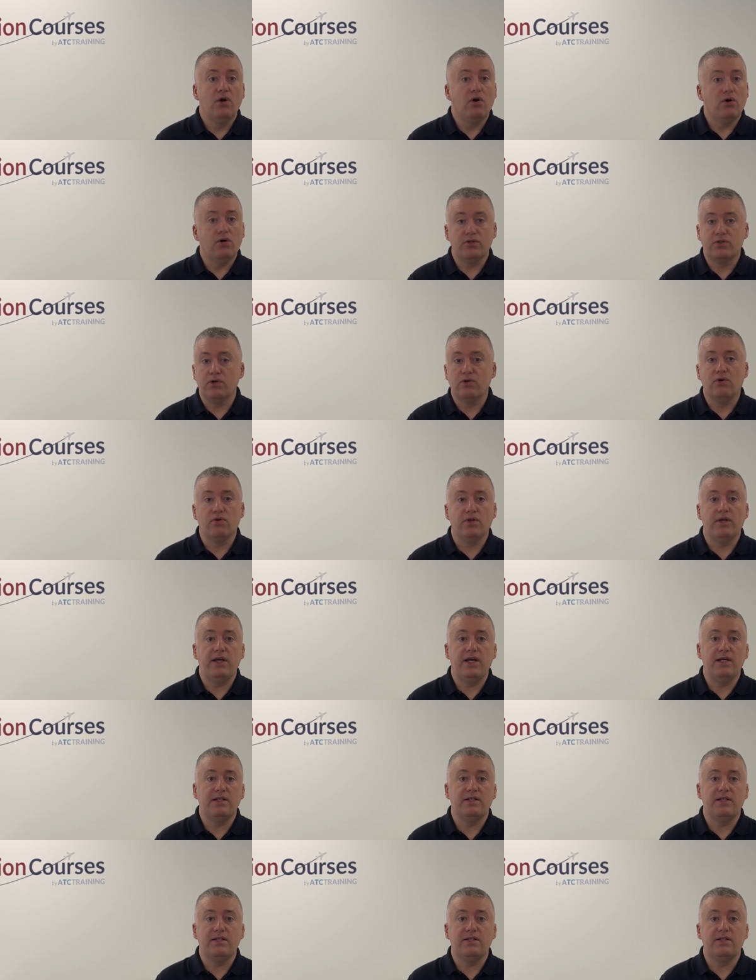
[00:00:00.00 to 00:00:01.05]
or to other
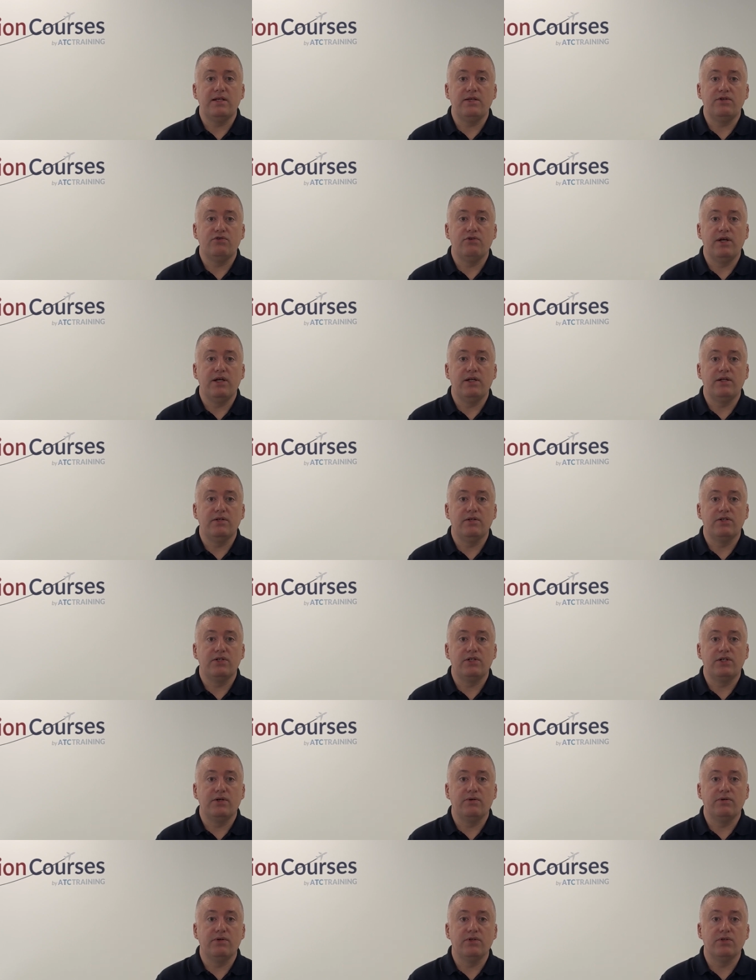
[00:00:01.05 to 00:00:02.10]
ATC training
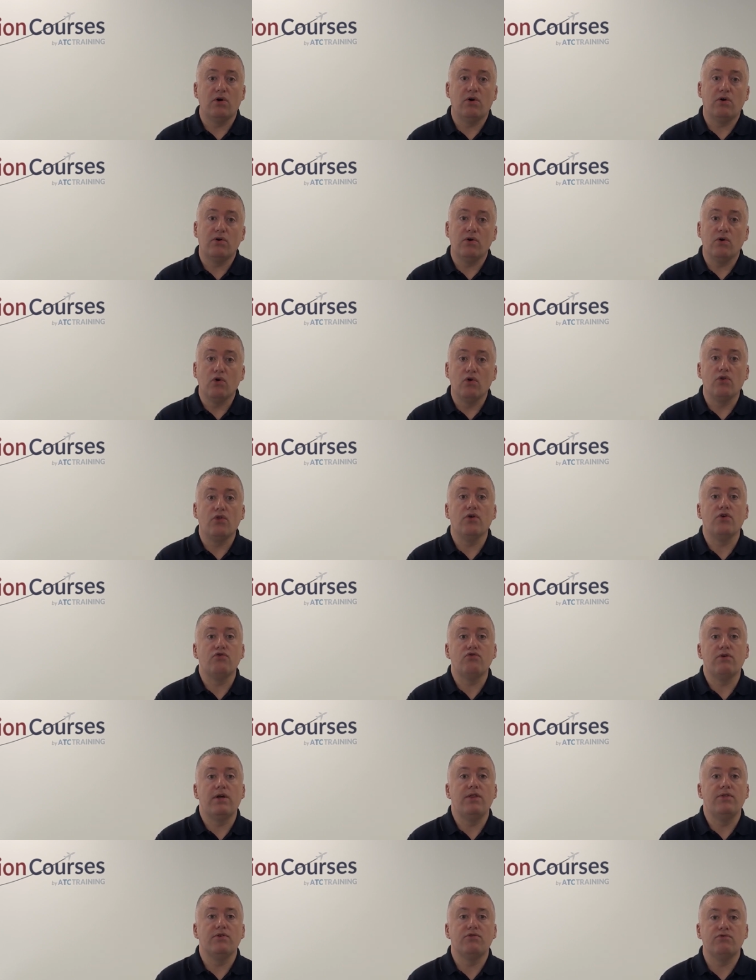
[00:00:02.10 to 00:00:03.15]
students on other
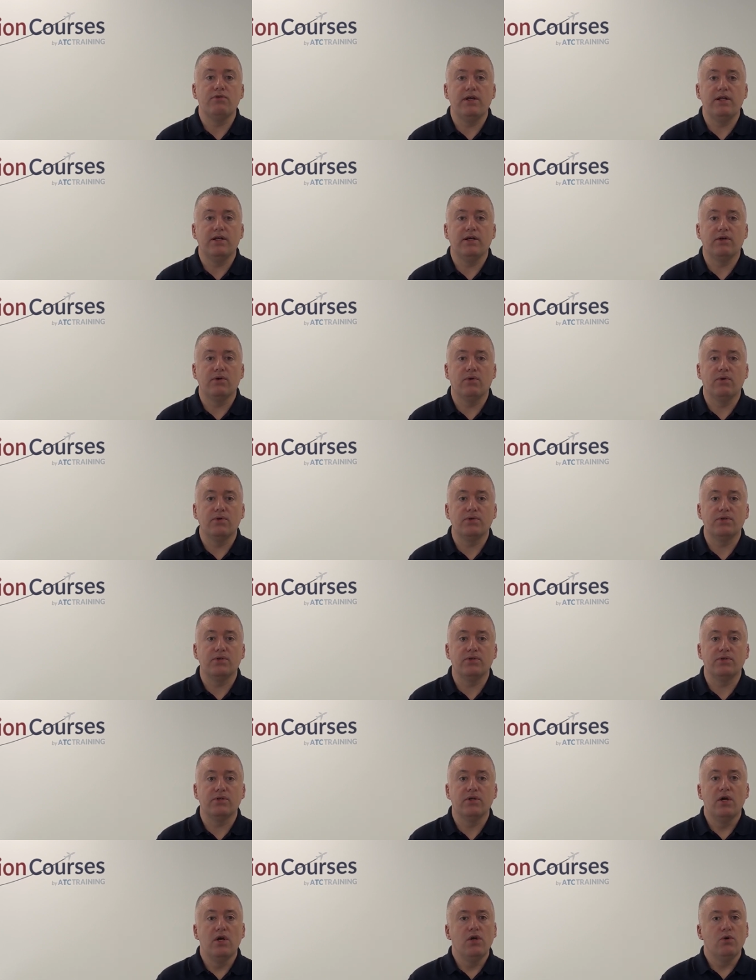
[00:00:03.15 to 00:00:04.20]
Train the Trainer courses.